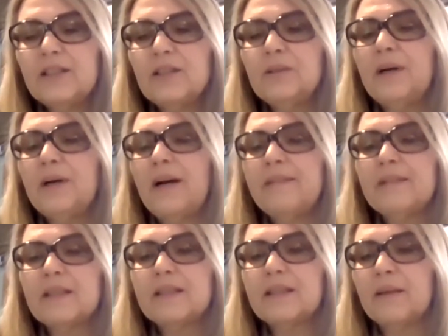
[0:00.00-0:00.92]
do have
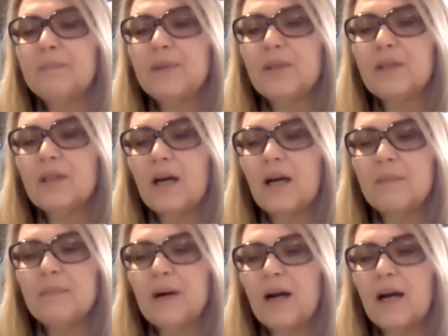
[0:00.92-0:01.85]
an example.
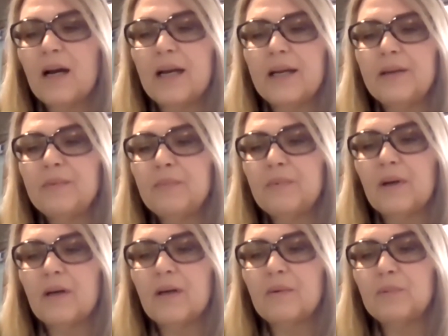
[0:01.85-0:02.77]
I
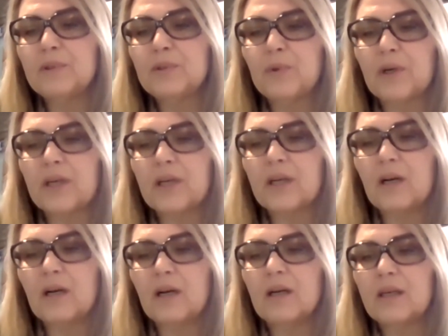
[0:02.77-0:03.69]
was working
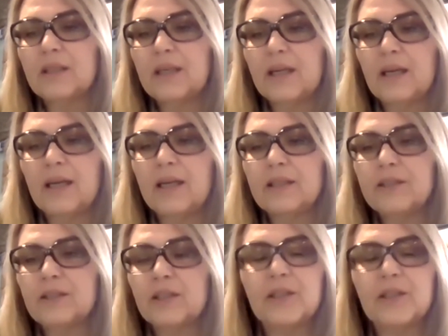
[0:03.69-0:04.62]
on a
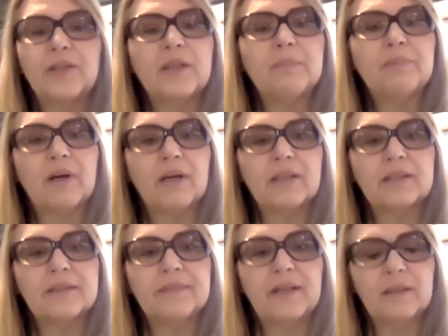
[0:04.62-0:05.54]
security
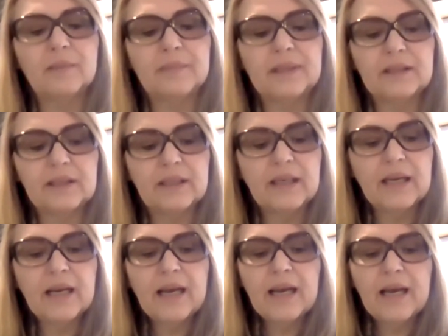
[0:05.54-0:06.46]
product development,
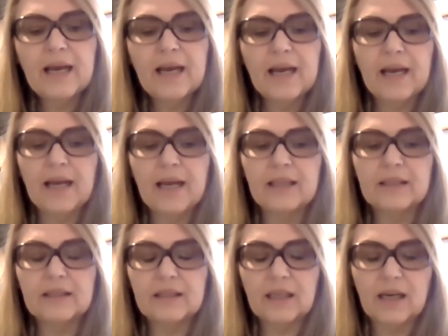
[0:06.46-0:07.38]

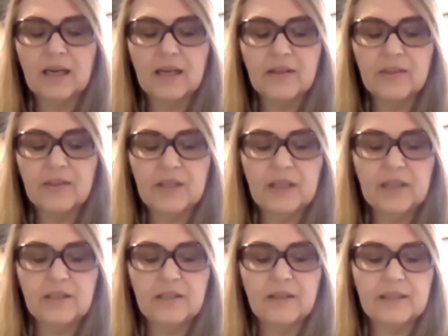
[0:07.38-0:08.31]
and
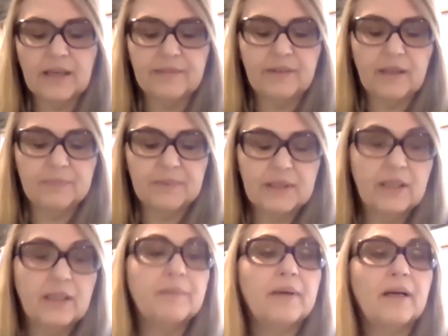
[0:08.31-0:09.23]
the DevOps
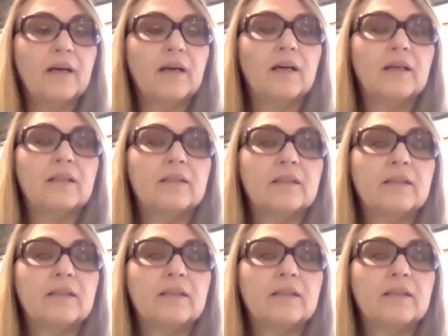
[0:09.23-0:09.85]
team, the